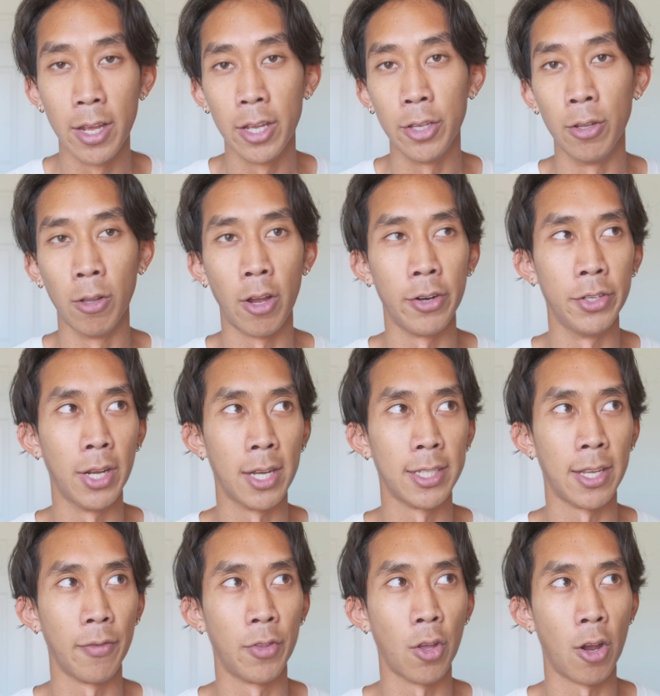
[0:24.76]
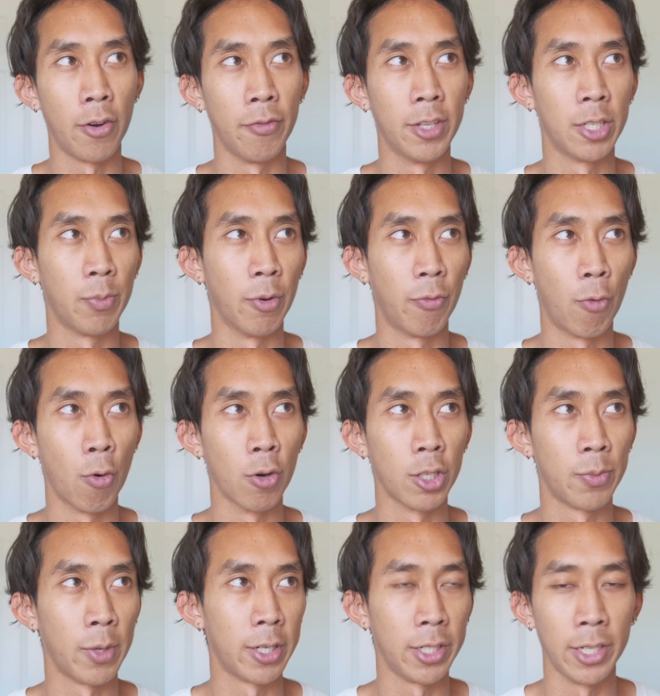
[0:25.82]
A lot of you guys have thought of this before,
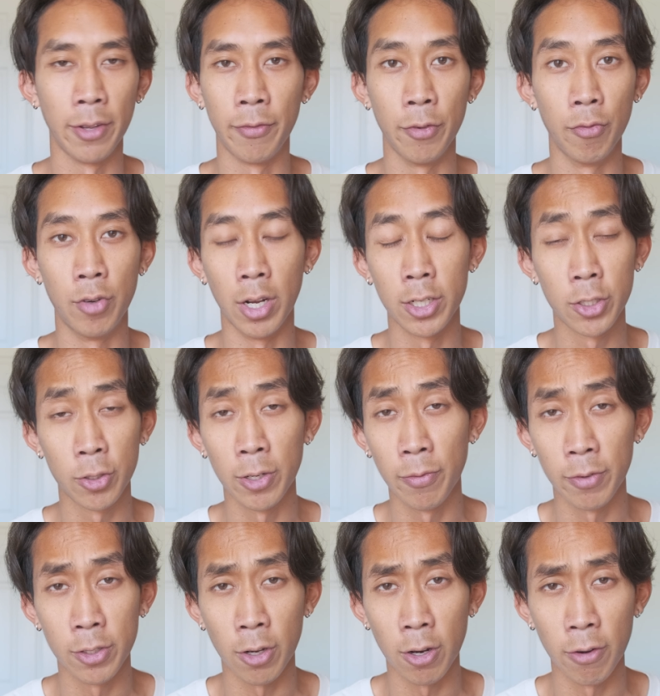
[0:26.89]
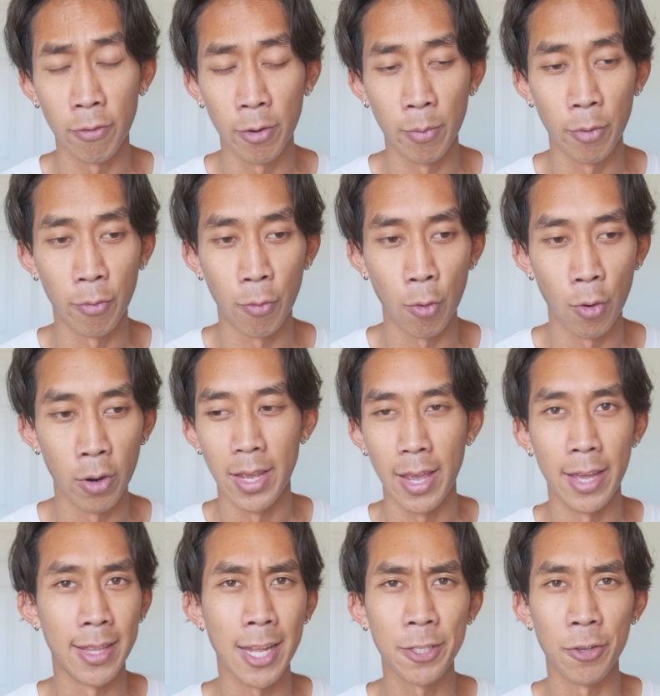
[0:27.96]
especially if you've done street photography before,
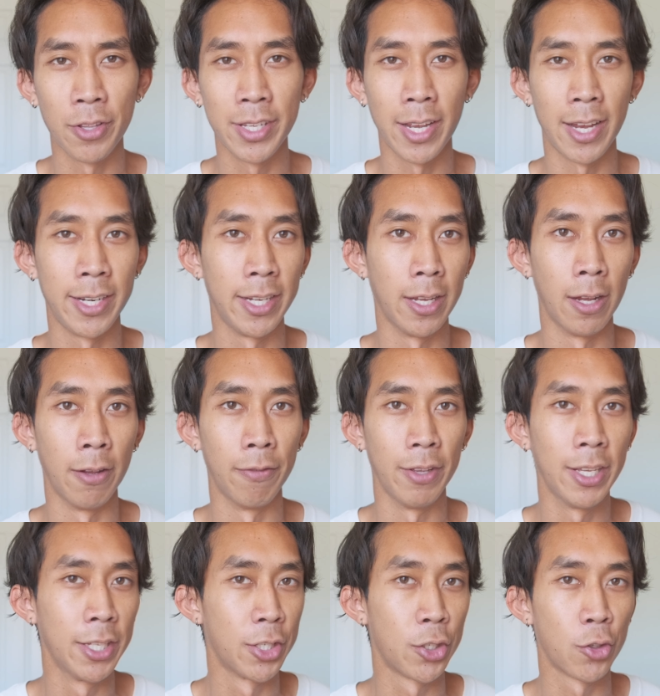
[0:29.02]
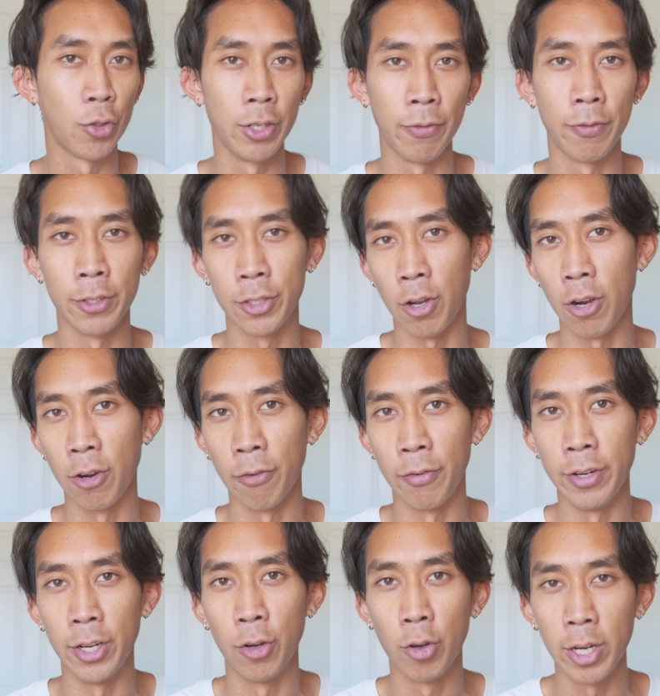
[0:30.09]
and that's on the idea of, is street
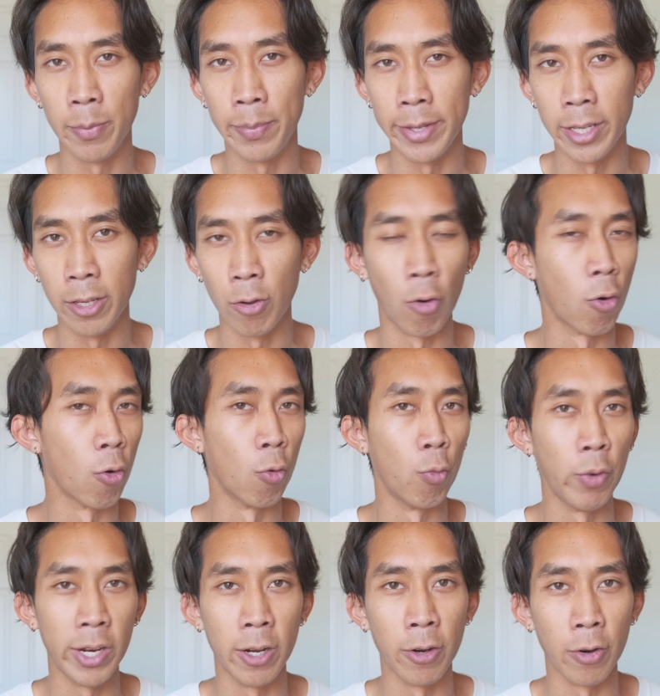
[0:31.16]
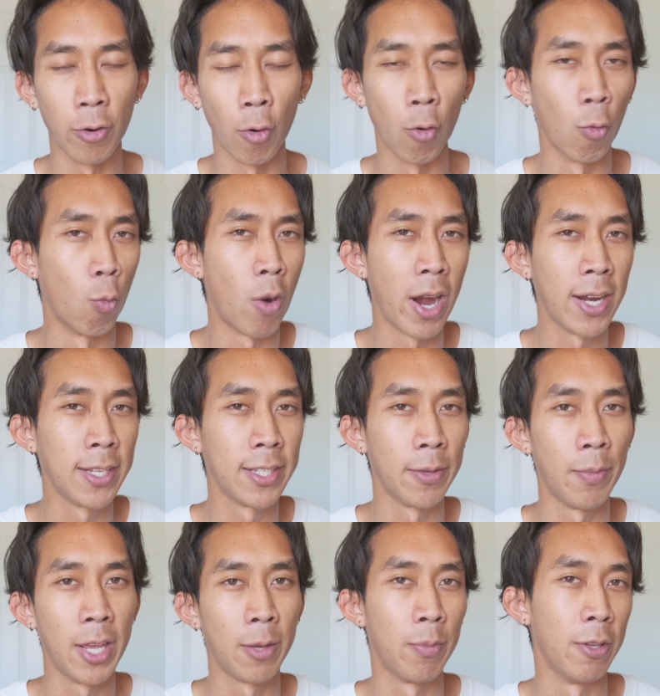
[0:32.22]
photography creepy or weird, or why does it
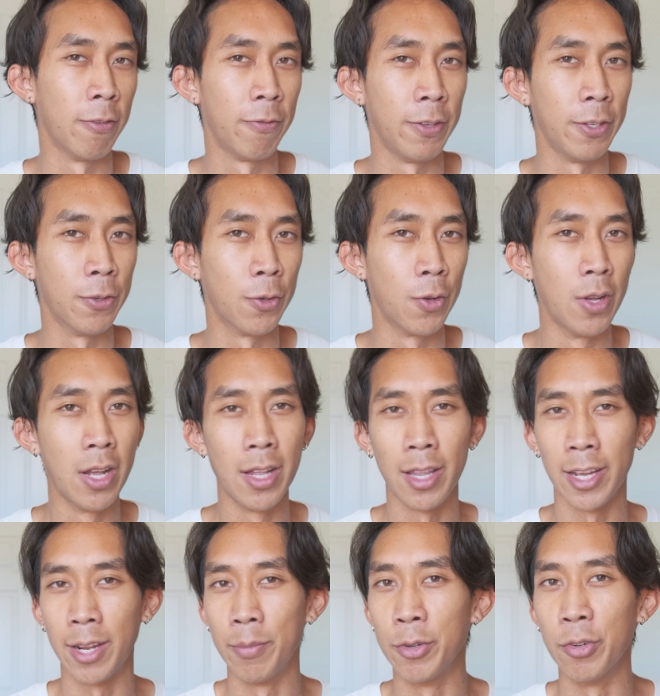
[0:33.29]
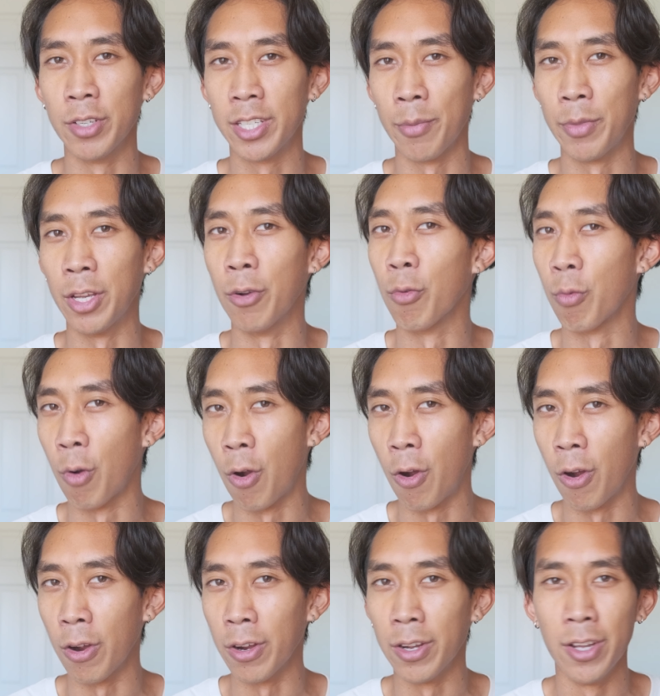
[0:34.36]
make me feel like I'm doing something
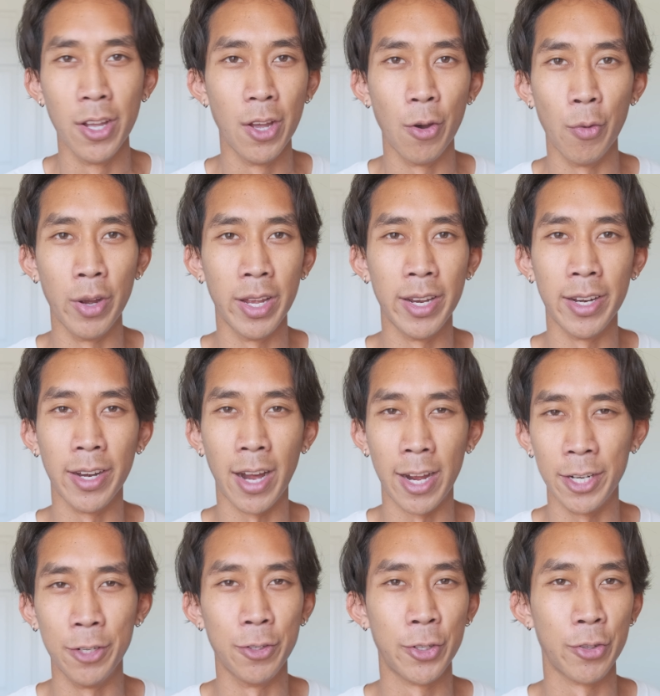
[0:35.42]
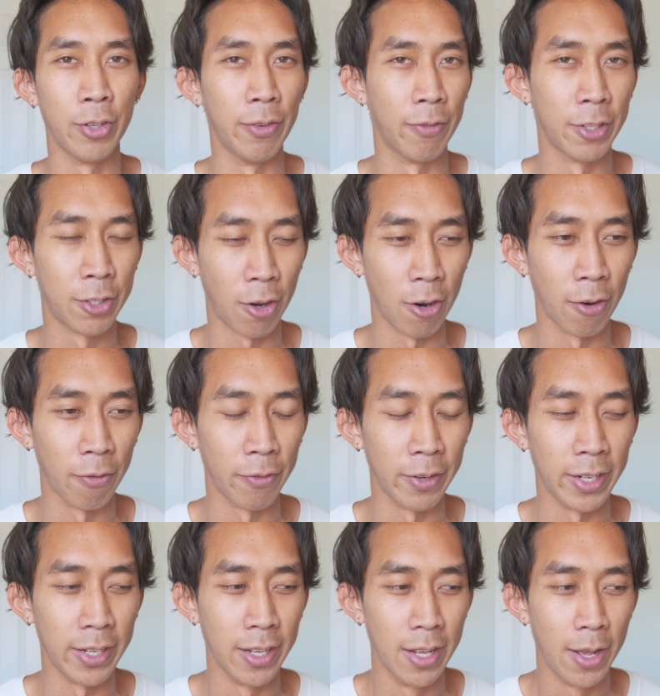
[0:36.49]
wrong when I do street photography?